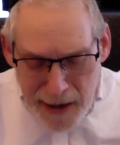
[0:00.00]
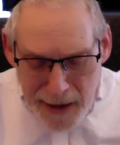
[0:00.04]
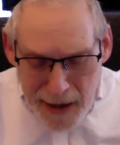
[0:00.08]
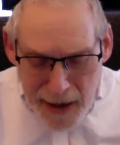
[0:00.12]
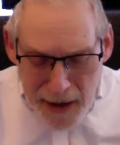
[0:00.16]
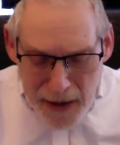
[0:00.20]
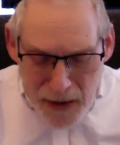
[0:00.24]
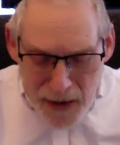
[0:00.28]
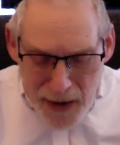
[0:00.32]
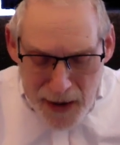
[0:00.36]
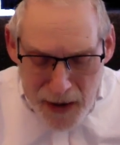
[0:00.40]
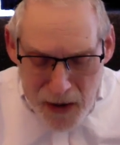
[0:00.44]

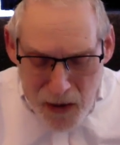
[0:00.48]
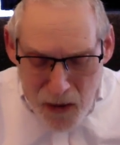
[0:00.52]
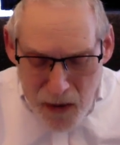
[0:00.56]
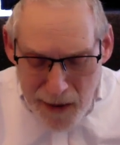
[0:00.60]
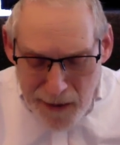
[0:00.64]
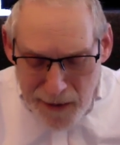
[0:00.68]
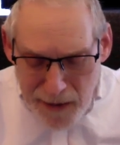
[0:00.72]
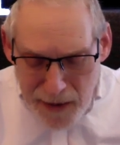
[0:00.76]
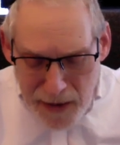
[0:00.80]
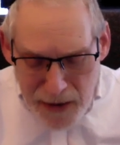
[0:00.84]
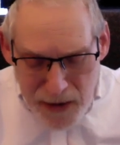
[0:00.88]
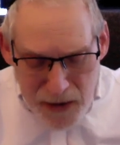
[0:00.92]
nearly
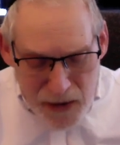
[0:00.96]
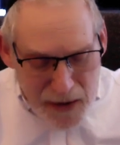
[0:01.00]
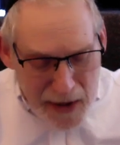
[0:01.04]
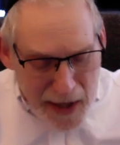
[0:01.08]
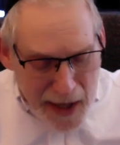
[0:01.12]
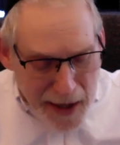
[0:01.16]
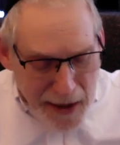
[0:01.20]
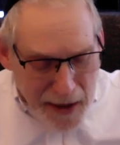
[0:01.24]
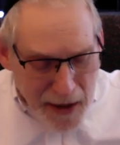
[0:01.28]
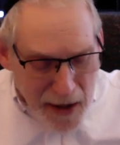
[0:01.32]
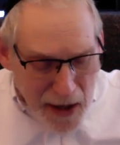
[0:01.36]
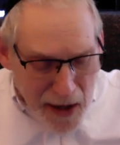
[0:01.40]
equivalent to
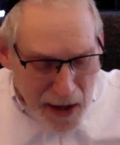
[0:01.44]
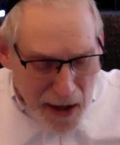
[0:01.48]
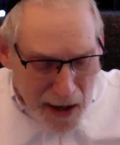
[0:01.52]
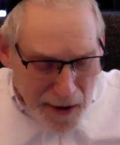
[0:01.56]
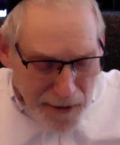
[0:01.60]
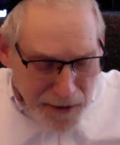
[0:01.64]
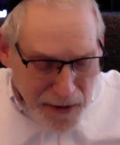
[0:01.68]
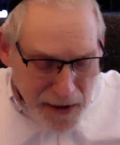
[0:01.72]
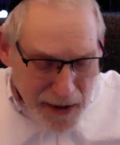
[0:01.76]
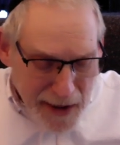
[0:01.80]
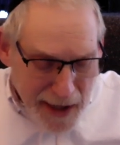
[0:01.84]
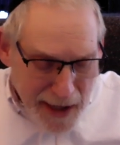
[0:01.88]
that
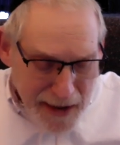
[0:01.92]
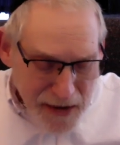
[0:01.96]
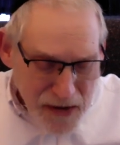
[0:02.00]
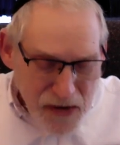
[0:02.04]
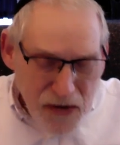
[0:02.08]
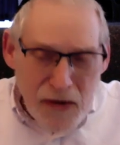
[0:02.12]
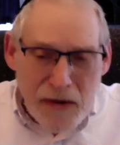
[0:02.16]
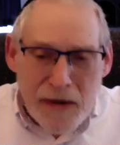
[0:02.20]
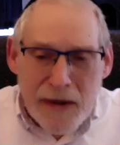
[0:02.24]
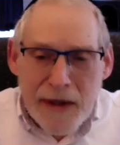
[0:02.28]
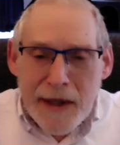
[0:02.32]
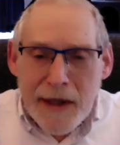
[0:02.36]
of the
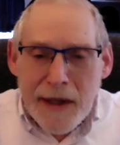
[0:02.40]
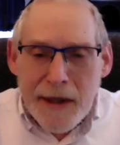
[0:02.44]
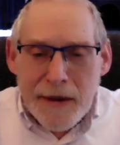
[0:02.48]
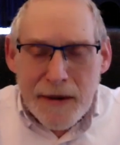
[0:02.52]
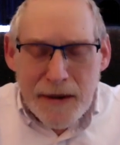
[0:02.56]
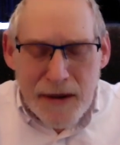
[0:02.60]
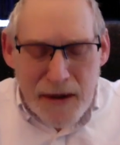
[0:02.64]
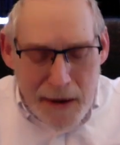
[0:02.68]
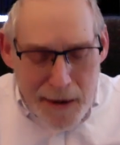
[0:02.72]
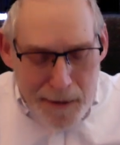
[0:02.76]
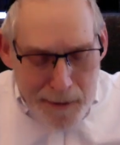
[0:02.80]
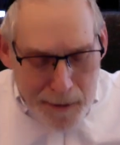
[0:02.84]
last 30
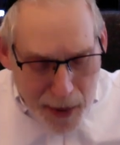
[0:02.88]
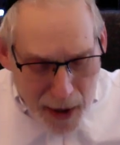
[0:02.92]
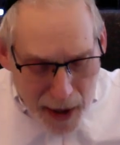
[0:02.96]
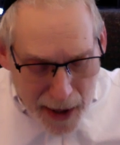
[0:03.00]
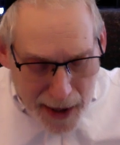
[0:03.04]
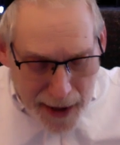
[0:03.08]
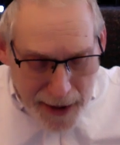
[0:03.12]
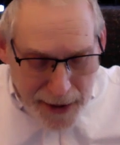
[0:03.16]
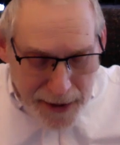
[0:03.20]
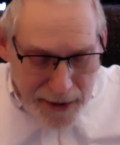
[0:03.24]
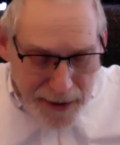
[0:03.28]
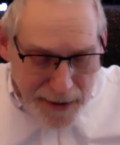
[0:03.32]
years
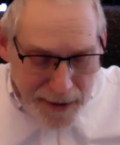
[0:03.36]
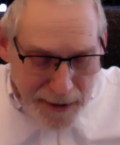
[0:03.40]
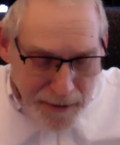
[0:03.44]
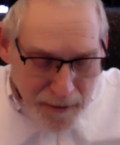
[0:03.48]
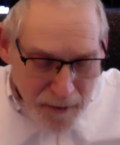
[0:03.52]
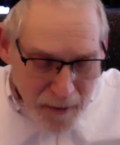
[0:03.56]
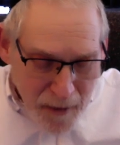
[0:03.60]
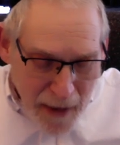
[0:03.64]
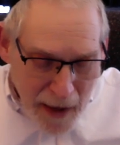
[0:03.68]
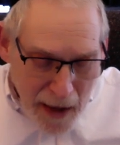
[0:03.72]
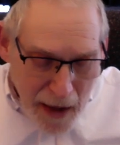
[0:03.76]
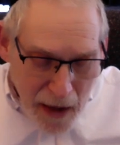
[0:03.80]
combined,
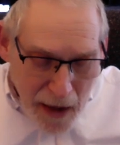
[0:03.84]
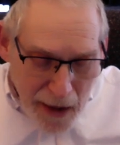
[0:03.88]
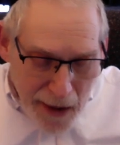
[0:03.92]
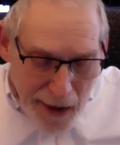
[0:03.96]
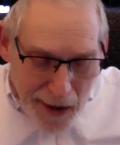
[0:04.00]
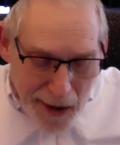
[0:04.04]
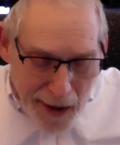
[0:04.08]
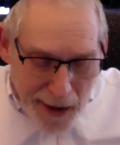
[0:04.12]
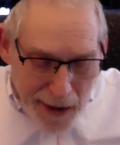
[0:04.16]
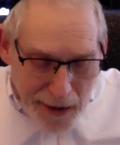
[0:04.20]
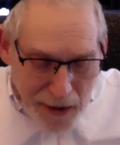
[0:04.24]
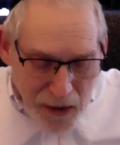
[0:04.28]

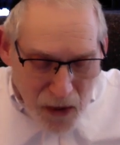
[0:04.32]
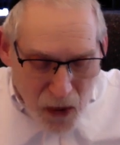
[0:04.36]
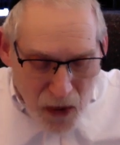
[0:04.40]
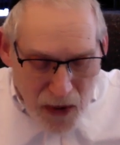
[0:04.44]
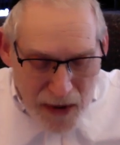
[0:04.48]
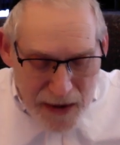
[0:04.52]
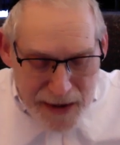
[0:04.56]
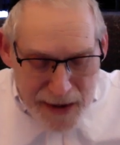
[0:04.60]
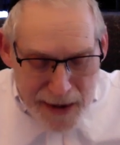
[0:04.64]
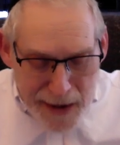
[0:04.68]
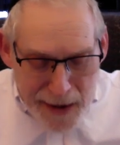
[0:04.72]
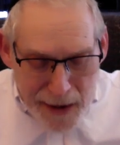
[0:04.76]

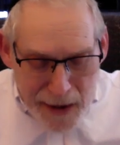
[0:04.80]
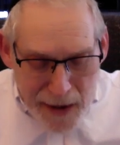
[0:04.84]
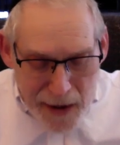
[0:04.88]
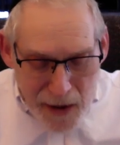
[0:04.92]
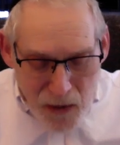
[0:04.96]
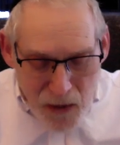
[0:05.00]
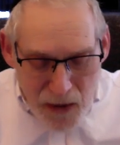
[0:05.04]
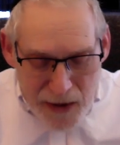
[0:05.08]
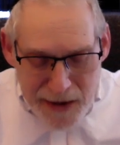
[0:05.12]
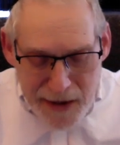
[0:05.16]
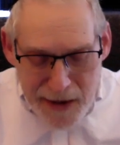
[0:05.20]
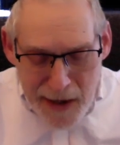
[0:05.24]
causing
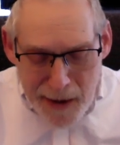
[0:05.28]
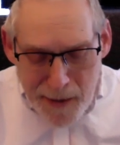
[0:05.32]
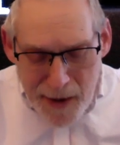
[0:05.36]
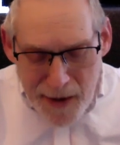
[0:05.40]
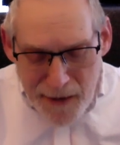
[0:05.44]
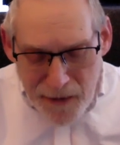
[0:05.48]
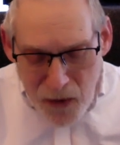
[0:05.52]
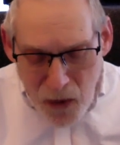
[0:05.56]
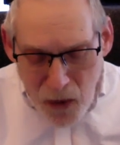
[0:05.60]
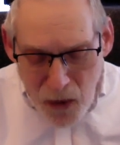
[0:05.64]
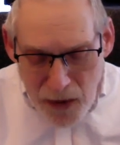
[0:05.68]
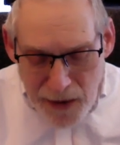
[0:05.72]
what some
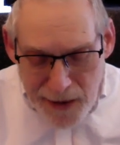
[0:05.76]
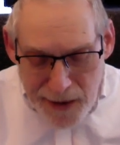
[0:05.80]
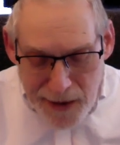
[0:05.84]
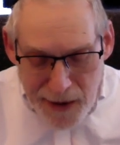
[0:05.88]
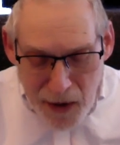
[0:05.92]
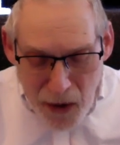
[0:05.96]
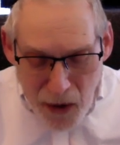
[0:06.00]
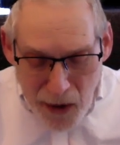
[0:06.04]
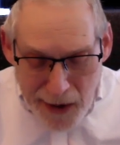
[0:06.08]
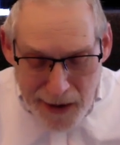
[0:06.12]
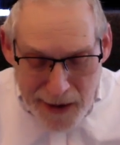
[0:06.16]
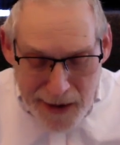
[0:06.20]
have called
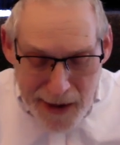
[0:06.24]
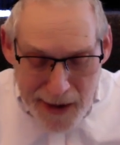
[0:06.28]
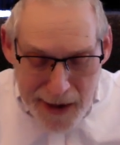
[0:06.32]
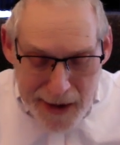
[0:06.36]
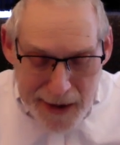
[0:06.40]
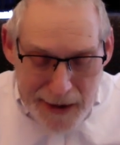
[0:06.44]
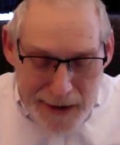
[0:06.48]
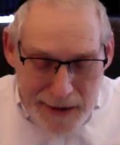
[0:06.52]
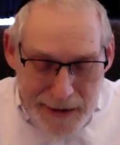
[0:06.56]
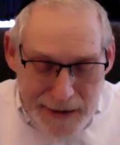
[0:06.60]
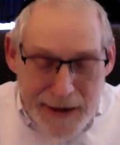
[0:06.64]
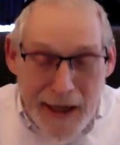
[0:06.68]
the
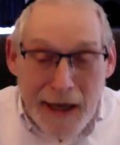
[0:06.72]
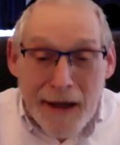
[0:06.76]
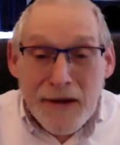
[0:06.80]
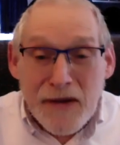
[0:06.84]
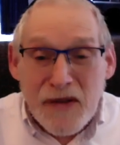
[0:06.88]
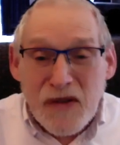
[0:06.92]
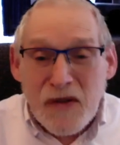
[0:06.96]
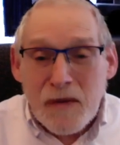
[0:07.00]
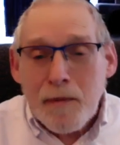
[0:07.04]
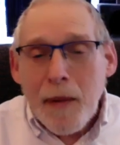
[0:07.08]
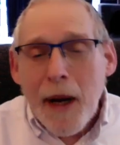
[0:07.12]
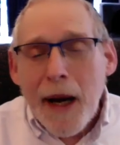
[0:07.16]
Arctic death
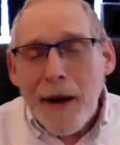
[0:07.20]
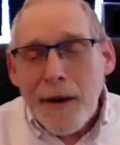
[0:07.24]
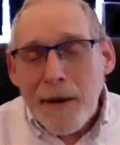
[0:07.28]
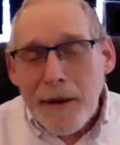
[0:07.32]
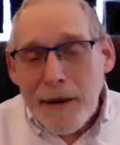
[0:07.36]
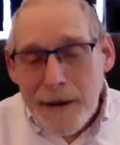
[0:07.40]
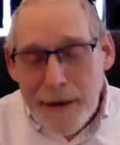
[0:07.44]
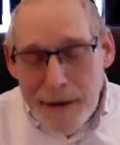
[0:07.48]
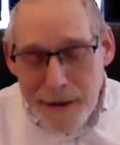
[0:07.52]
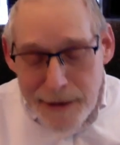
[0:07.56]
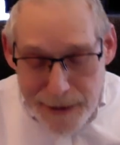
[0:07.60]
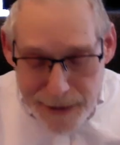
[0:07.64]

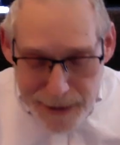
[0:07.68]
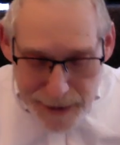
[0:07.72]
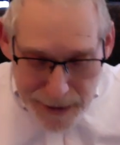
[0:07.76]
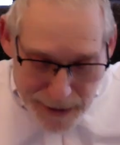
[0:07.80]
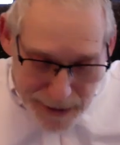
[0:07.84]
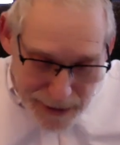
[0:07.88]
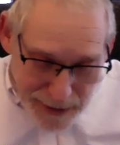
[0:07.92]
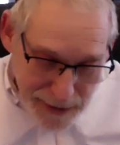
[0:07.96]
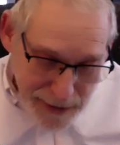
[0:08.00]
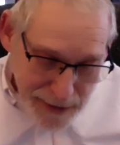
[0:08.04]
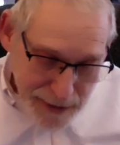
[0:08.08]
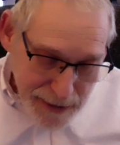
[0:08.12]
spiral.
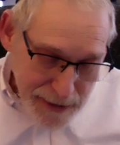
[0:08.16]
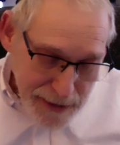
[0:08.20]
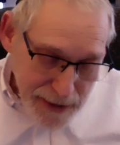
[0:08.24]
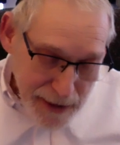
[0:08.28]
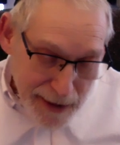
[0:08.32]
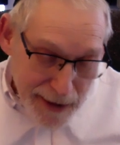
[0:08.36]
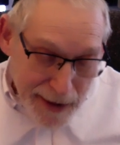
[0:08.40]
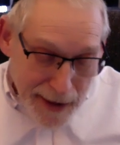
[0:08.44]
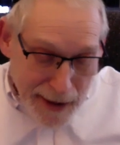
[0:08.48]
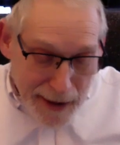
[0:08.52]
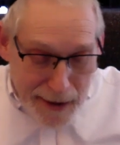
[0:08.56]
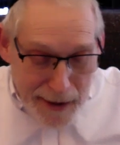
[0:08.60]

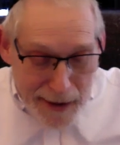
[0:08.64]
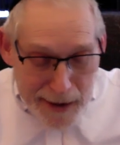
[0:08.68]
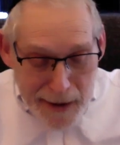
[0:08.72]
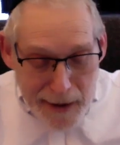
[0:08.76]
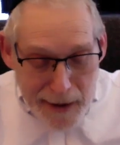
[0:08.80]
All right.